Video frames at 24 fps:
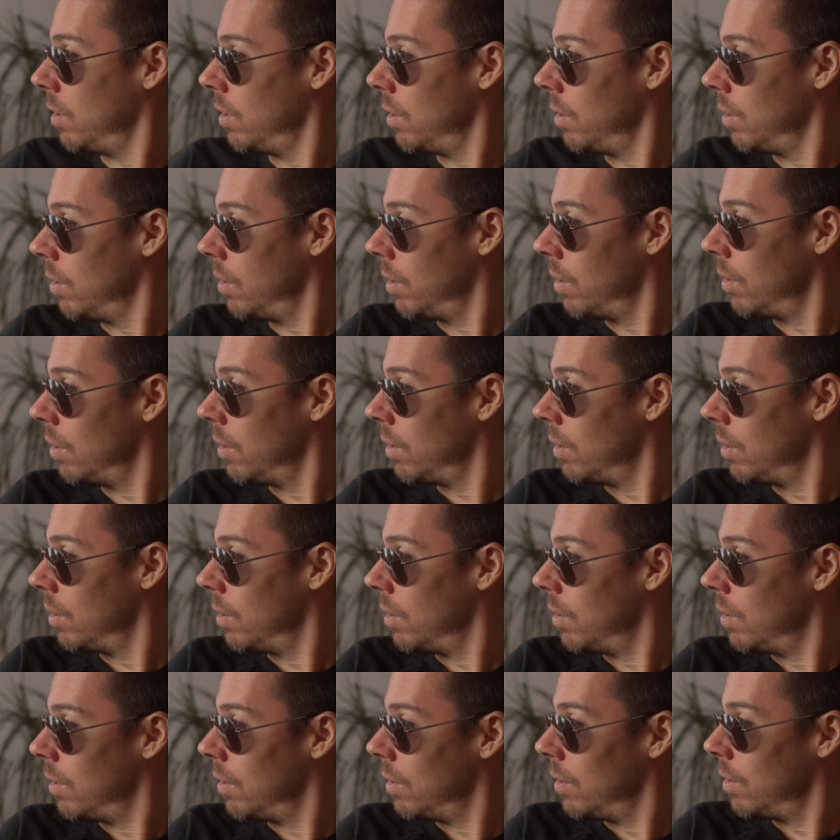
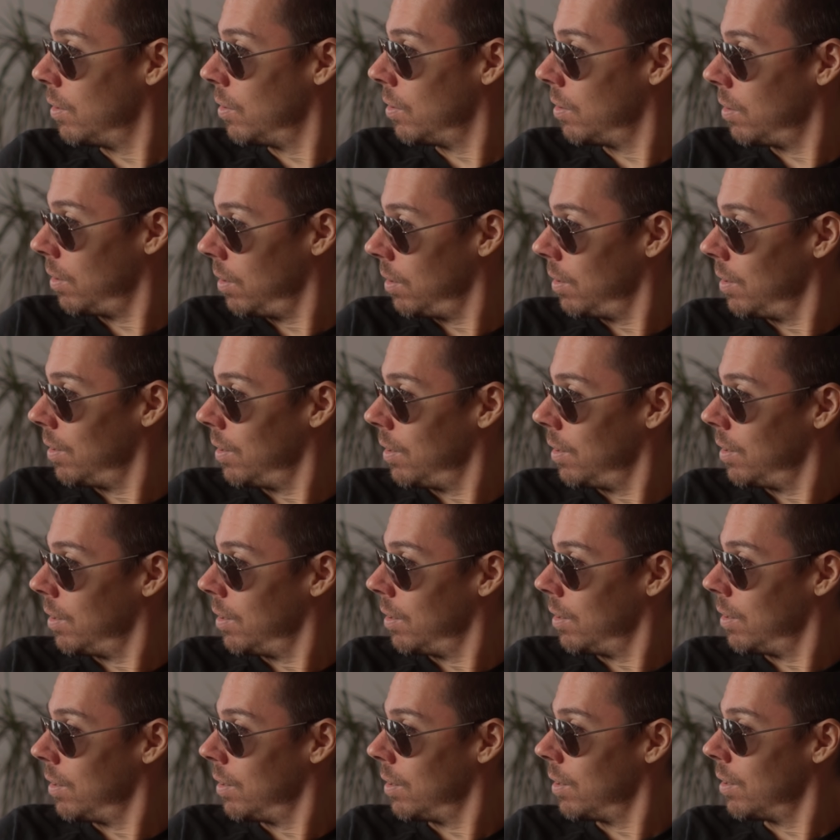
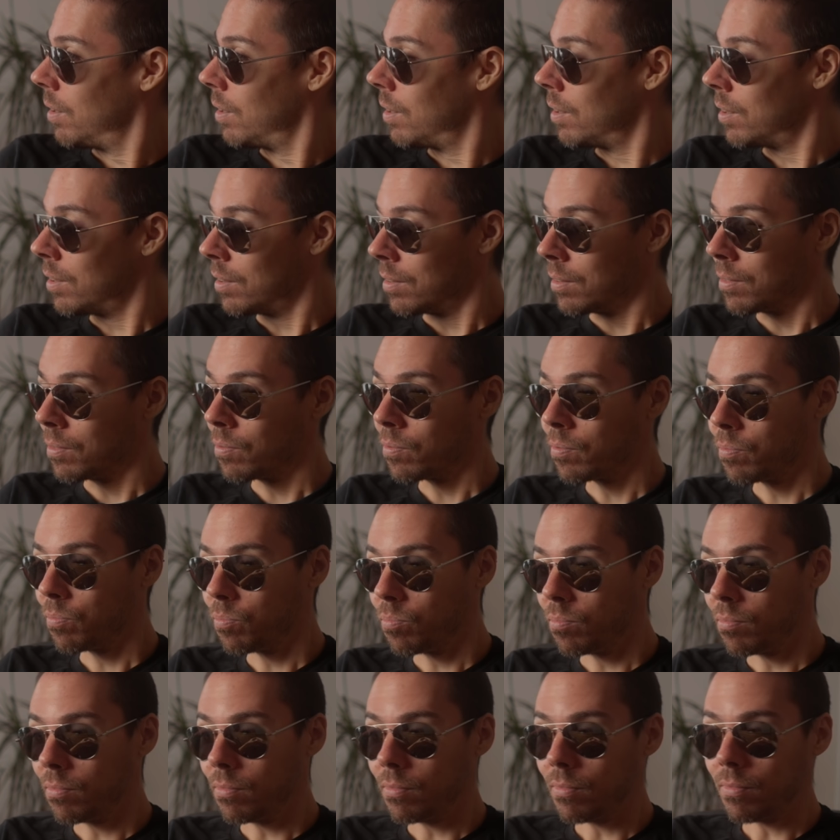
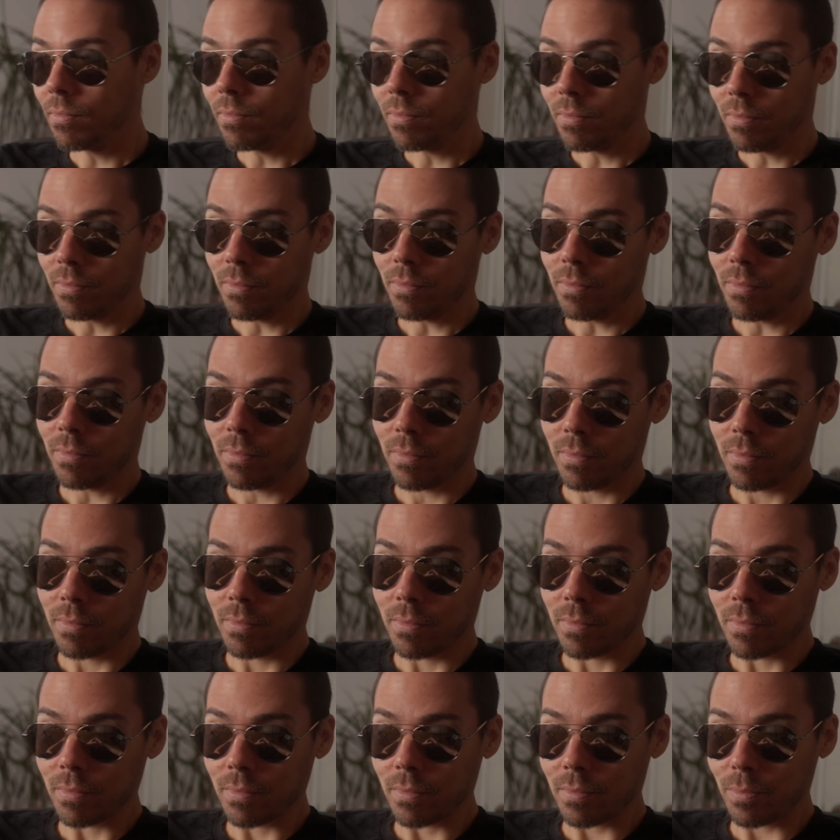
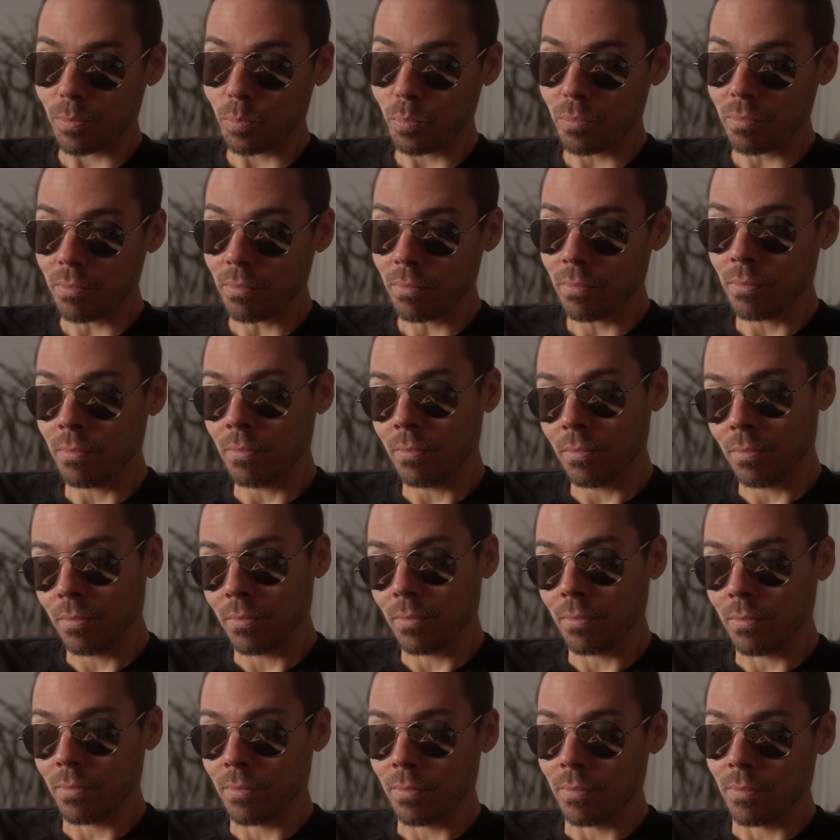
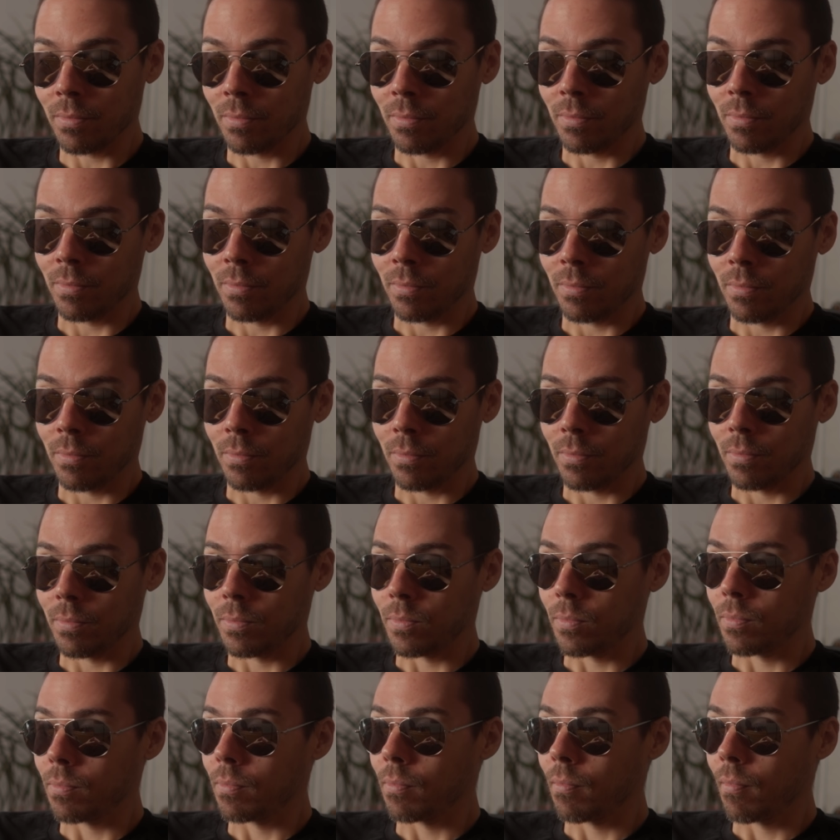
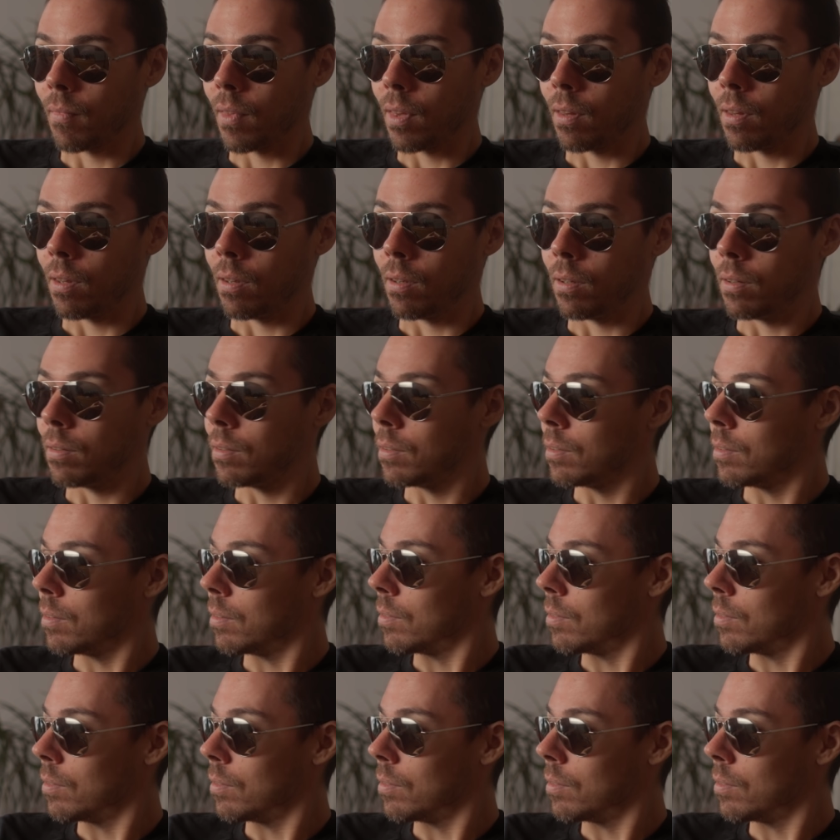Nothing is said.